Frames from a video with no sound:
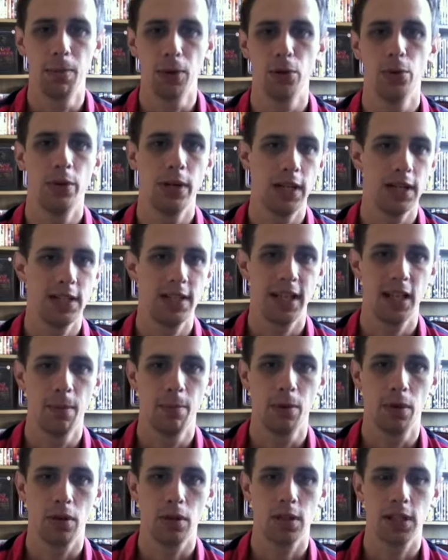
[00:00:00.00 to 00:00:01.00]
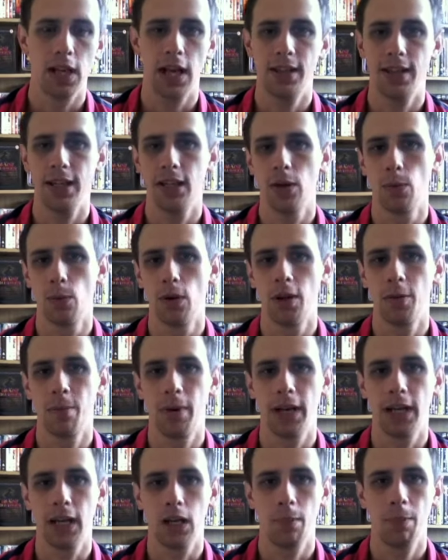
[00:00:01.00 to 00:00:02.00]
Blu Ray Steelbooks that I think are worth
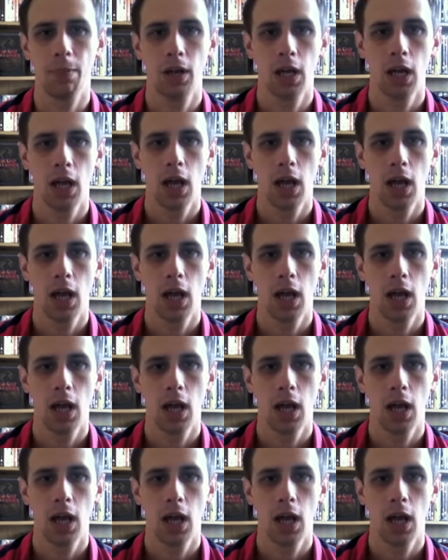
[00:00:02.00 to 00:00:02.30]
picking up.